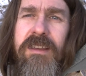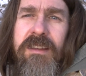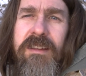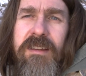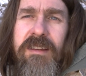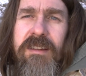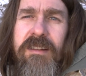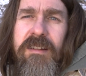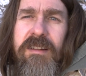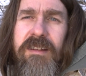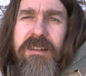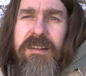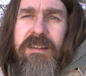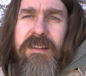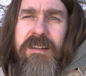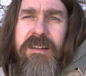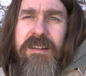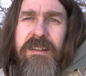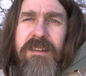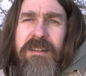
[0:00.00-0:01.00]

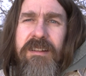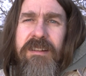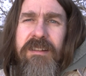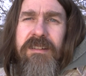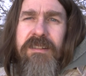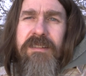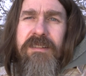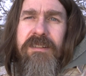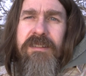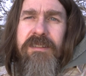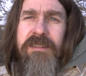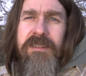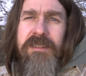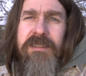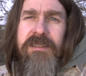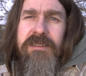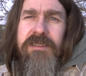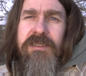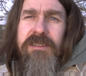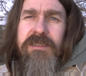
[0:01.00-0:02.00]

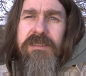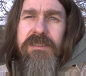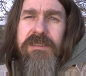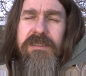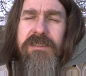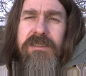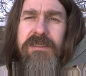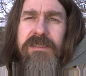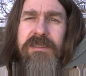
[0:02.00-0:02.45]
No one is speaking in this clip.